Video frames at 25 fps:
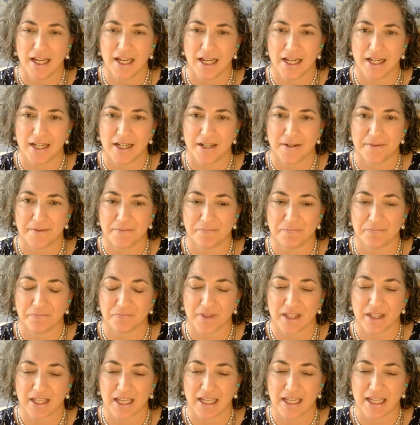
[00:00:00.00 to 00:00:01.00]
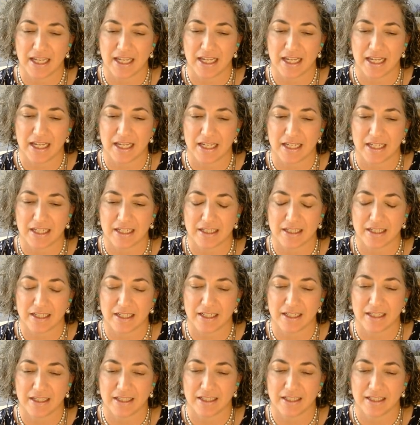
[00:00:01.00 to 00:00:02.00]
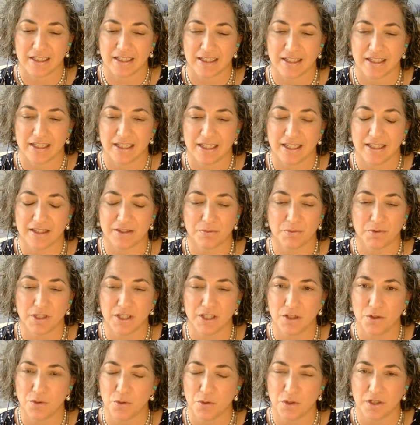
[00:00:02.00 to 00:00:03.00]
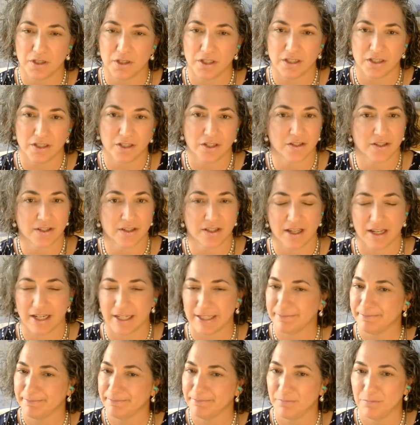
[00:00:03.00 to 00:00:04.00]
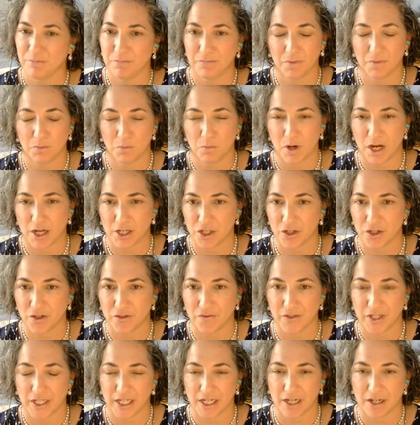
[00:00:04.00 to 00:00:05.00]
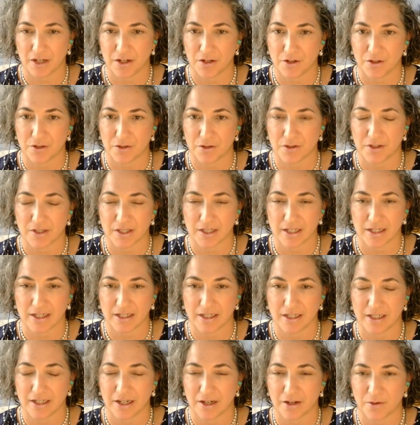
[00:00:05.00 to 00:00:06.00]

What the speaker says: And it's really cool to just like watch her videos and,